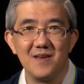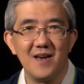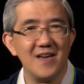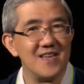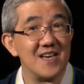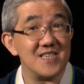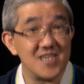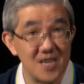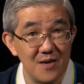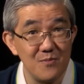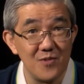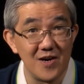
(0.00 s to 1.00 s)
and that
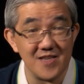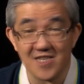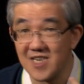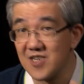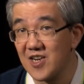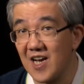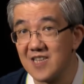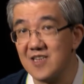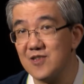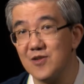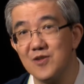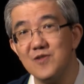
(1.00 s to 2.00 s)
someone is
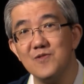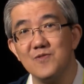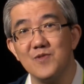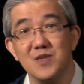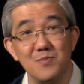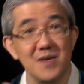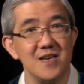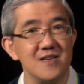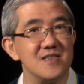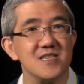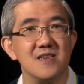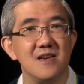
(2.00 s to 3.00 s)
attracted to you, which
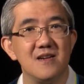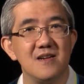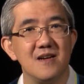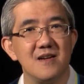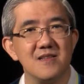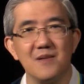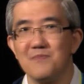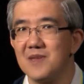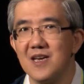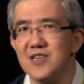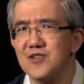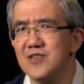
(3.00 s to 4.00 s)
means
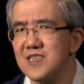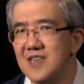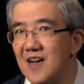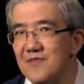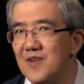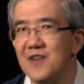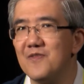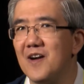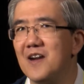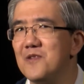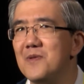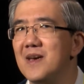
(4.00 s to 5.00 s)
temptation is not very
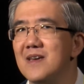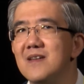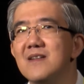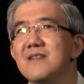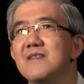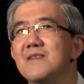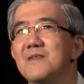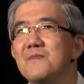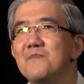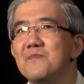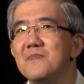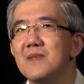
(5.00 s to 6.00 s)
far away,
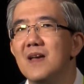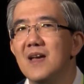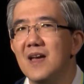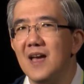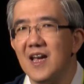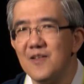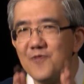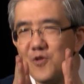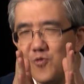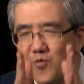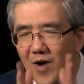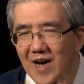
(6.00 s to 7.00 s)
and if you
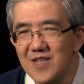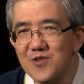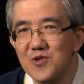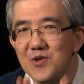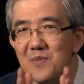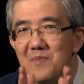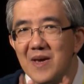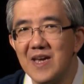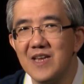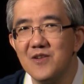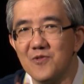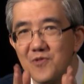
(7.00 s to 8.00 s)
want to
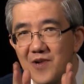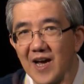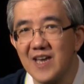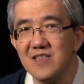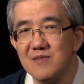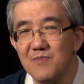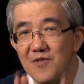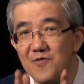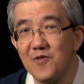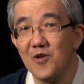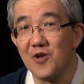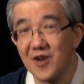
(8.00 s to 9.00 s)
remain right
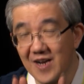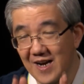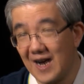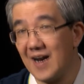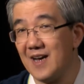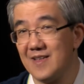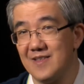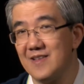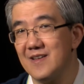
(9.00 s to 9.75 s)
before God,